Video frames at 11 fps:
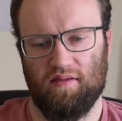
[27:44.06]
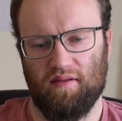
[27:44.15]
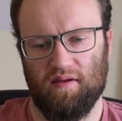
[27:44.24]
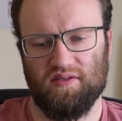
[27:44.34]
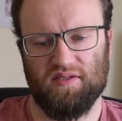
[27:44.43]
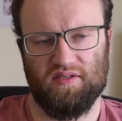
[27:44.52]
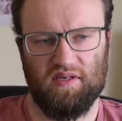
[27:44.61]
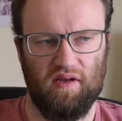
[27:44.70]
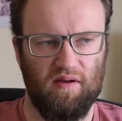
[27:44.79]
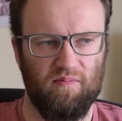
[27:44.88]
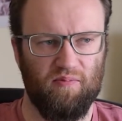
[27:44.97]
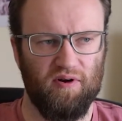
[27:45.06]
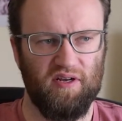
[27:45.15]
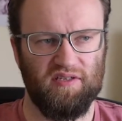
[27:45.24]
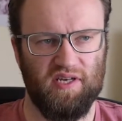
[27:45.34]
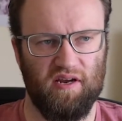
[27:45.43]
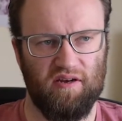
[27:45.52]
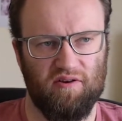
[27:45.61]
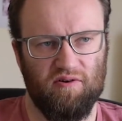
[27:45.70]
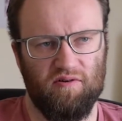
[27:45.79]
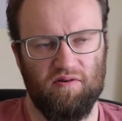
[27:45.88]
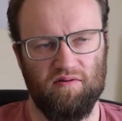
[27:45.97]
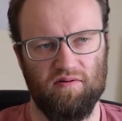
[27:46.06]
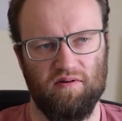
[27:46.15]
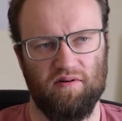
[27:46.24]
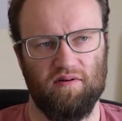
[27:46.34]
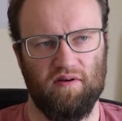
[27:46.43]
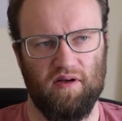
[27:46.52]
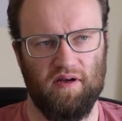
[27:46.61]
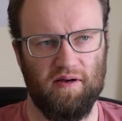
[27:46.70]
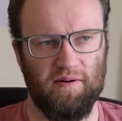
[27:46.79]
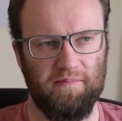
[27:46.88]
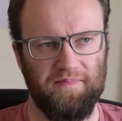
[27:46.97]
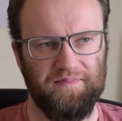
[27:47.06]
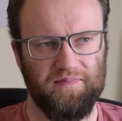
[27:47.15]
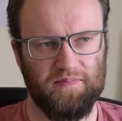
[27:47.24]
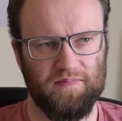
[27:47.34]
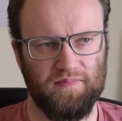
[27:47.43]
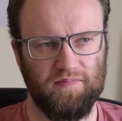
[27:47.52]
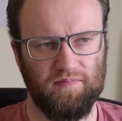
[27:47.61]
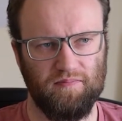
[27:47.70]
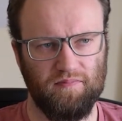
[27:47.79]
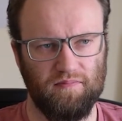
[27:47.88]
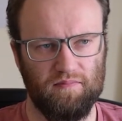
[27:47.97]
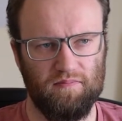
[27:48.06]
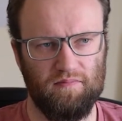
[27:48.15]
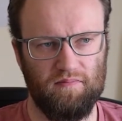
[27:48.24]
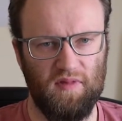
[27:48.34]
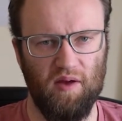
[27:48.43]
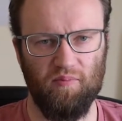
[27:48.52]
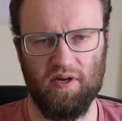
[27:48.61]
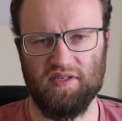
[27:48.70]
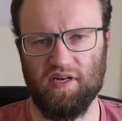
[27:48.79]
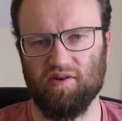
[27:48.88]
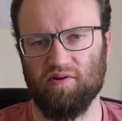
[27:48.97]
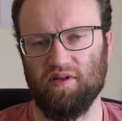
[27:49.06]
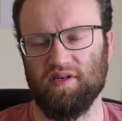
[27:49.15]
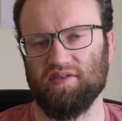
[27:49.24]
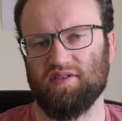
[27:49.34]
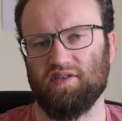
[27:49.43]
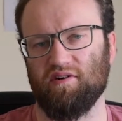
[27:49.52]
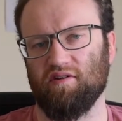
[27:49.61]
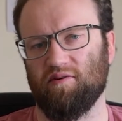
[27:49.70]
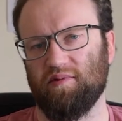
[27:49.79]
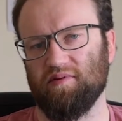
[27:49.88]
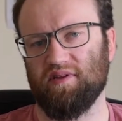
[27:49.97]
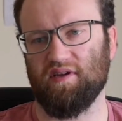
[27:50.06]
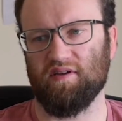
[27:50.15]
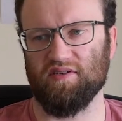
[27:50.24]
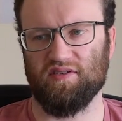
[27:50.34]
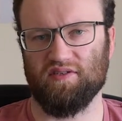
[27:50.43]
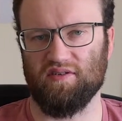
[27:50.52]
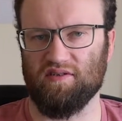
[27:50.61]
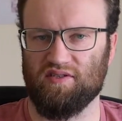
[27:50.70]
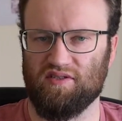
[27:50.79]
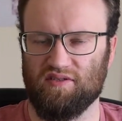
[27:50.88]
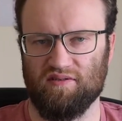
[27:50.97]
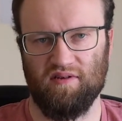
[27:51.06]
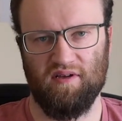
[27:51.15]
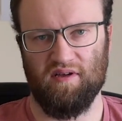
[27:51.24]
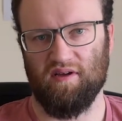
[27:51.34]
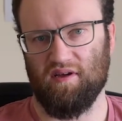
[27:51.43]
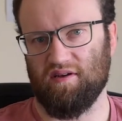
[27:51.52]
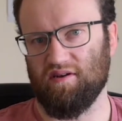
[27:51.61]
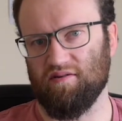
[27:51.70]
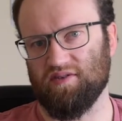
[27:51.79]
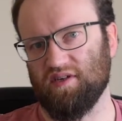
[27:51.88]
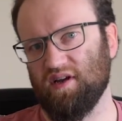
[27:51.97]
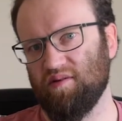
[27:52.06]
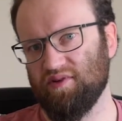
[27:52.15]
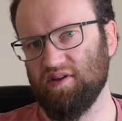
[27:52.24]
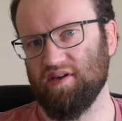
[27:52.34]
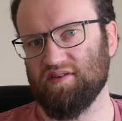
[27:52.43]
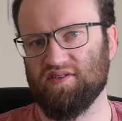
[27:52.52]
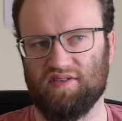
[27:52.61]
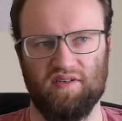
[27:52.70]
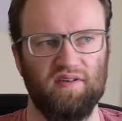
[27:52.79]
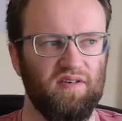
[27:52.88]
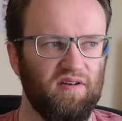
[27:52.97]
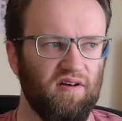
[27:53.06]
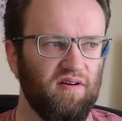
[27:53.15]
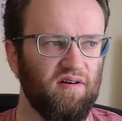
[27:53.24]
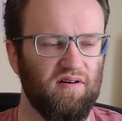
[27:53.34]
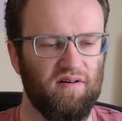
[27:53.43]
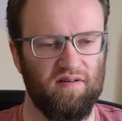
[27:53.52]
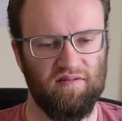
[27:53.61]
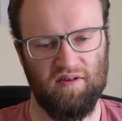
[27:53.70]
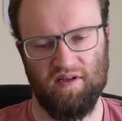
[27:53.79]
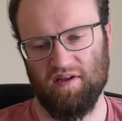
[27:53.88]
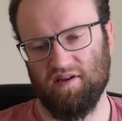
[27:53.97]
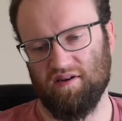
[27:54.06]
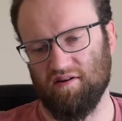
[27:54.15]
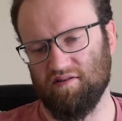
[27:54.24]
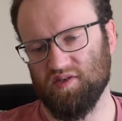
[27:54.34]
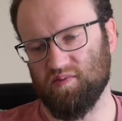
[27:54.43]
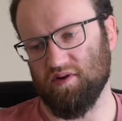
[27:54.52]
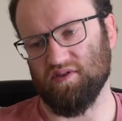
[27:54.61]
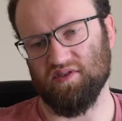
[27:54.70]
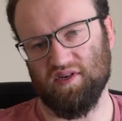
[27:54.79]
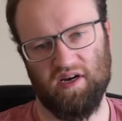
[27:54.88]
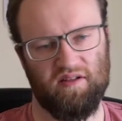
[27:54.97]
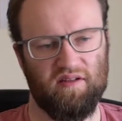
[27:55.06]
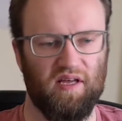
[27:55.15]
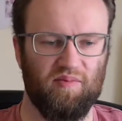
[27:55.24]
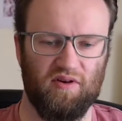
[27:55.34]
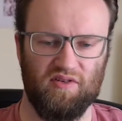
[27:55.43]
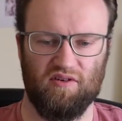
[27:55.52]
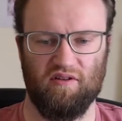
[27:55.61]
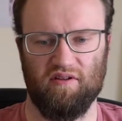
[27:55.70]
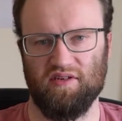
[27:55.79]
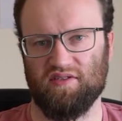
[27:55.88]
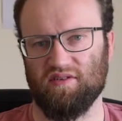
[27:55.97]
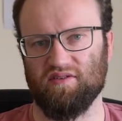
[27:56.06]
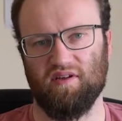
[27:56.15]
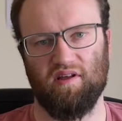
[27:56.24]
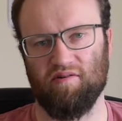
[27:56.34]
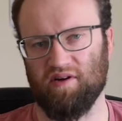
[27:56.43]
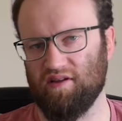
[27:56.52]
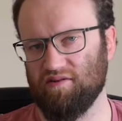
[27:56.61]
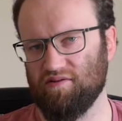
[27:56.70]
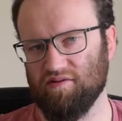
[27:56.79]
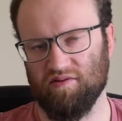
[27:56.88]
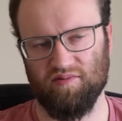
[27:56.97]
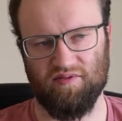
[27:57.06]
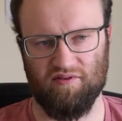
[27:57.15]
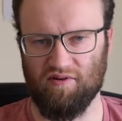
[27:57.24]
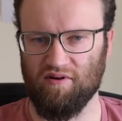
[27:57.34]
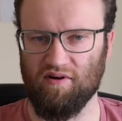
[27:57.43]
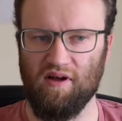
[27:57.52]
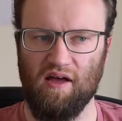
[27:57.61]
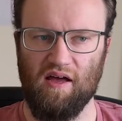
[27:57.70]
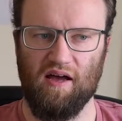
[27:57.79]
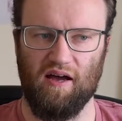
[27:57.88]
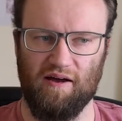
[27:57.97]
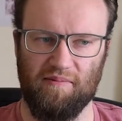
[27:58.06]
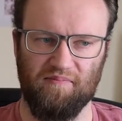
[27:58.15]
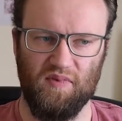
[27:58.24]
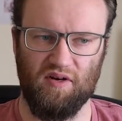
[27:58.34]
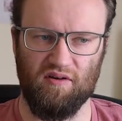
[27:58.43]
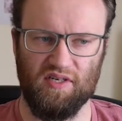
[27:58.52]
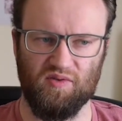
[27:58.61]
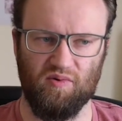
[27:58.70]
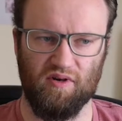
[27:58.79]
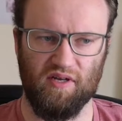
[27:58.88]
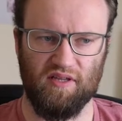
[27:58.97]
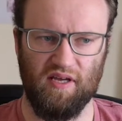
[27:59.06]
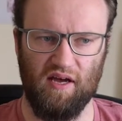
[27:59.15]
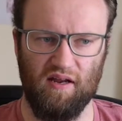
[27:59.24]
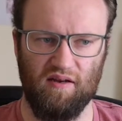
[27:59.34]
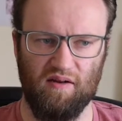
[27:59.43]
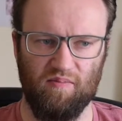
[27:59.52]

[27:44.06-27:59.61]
That's a pretty technical list. A lot of people think it's a numbered list. This person's higher than that person on the list, and so they'll get the organ before. It doesn't work like that.